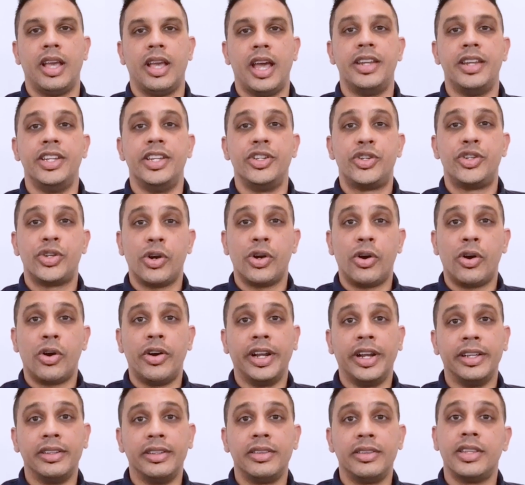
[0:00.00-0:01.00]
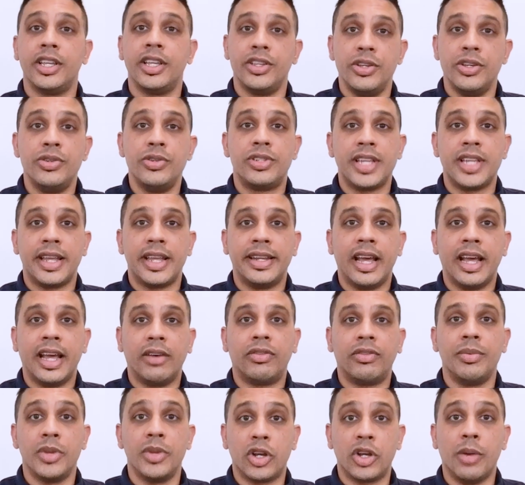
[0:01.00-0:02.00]
and ensuring that you stand
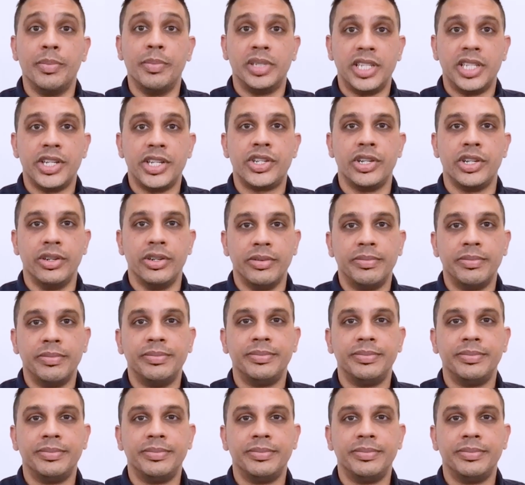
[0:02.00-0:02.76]
out from the competition.